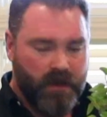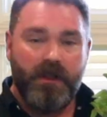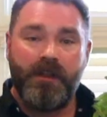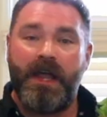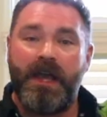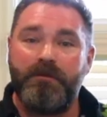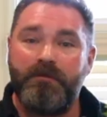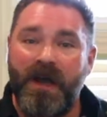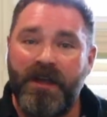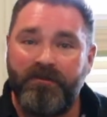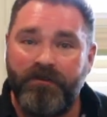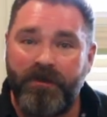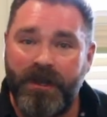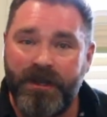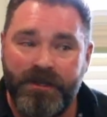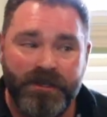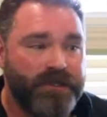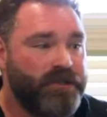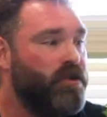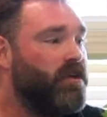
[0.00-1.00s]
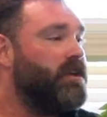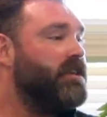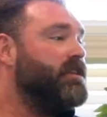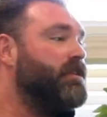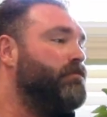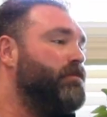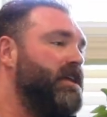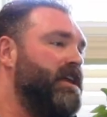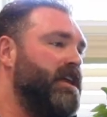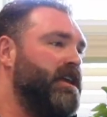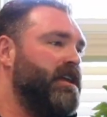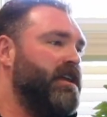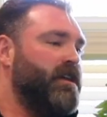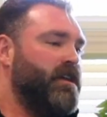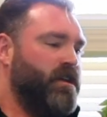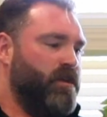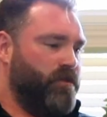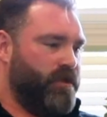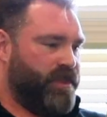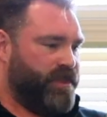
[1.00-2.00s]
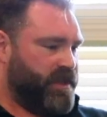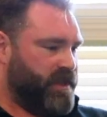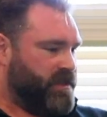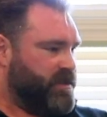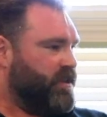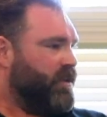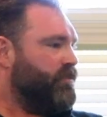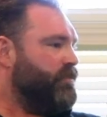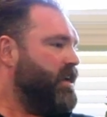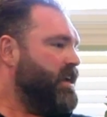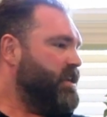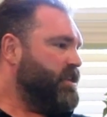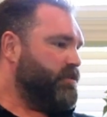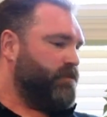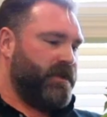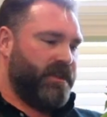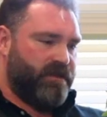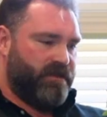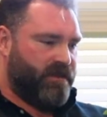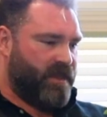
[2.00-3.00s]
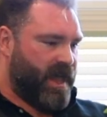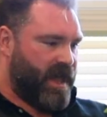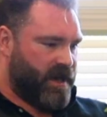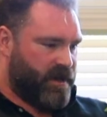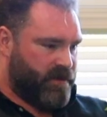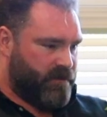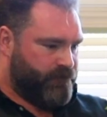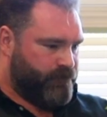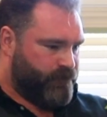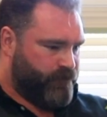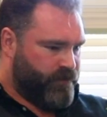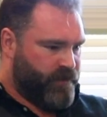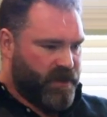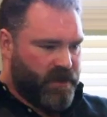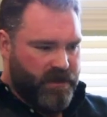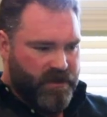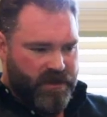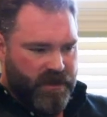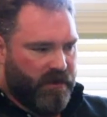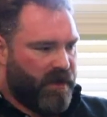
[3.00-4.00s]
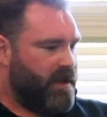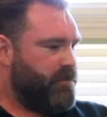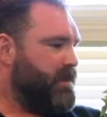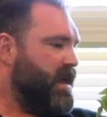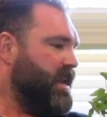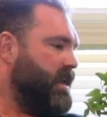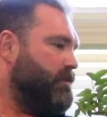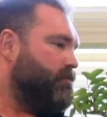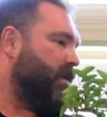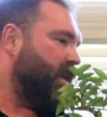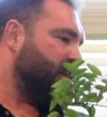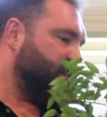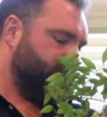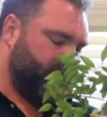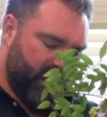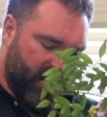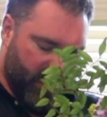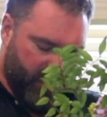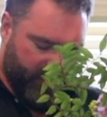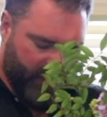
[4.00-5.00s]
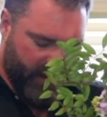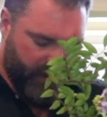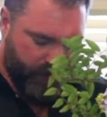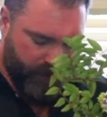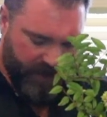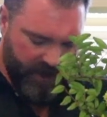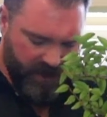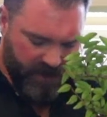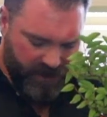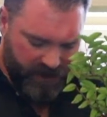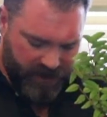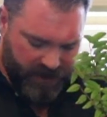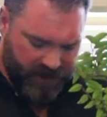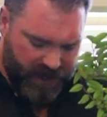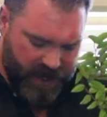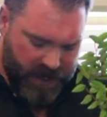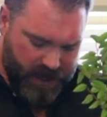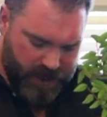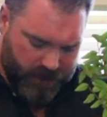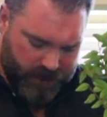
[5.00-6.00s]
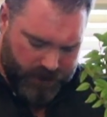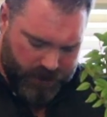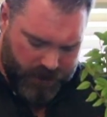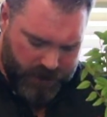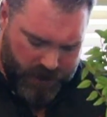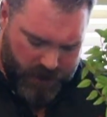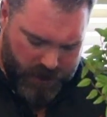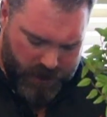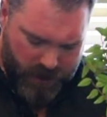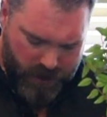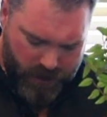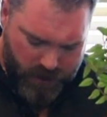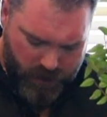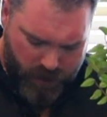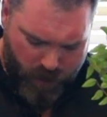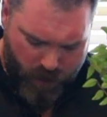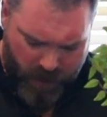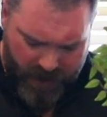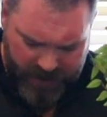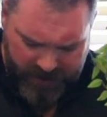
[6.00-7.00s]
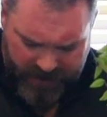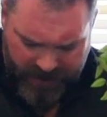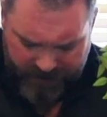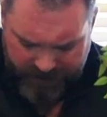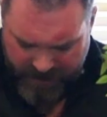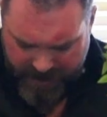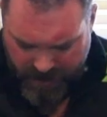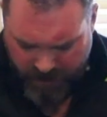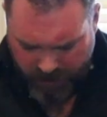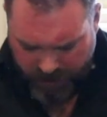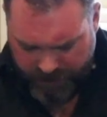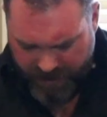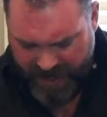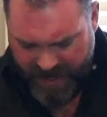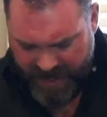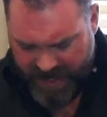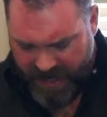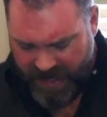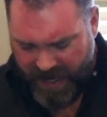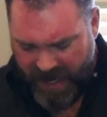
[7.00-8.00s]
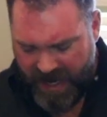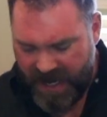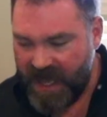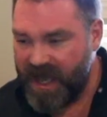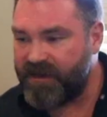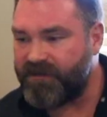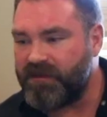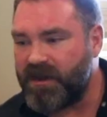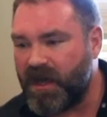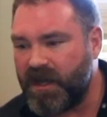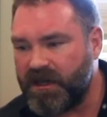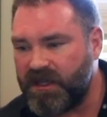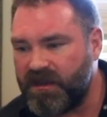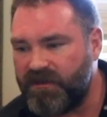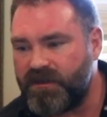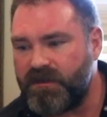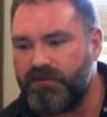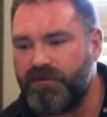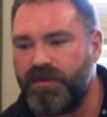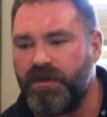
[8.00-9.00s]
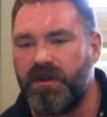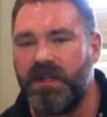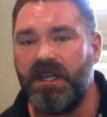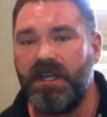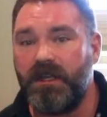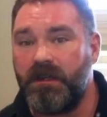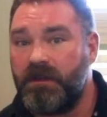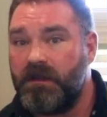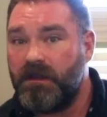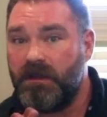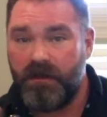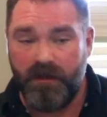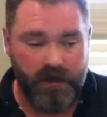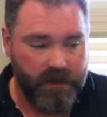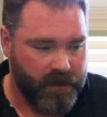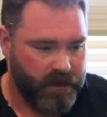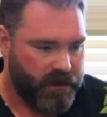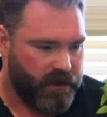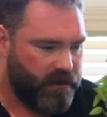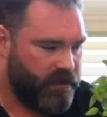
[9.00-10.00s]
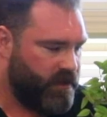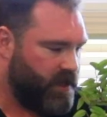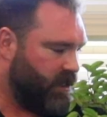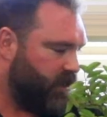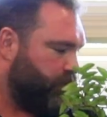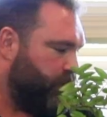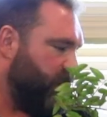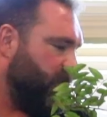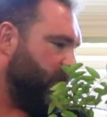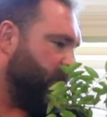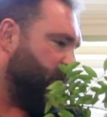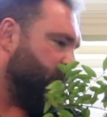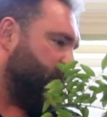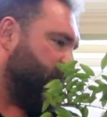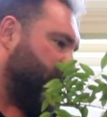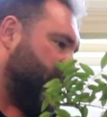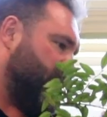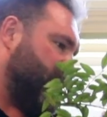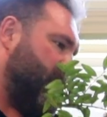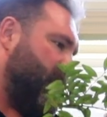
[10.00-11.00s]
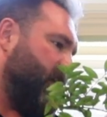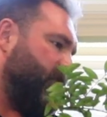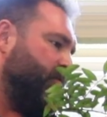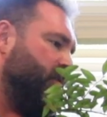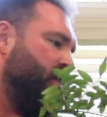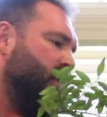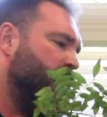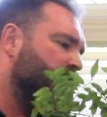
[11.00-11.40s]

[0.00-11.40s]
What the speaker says: Like my friend is going to be with this arrangement that, though I made it myself, I'm pleased to say is quite lovely already. And I have not even put in these peonies that I have.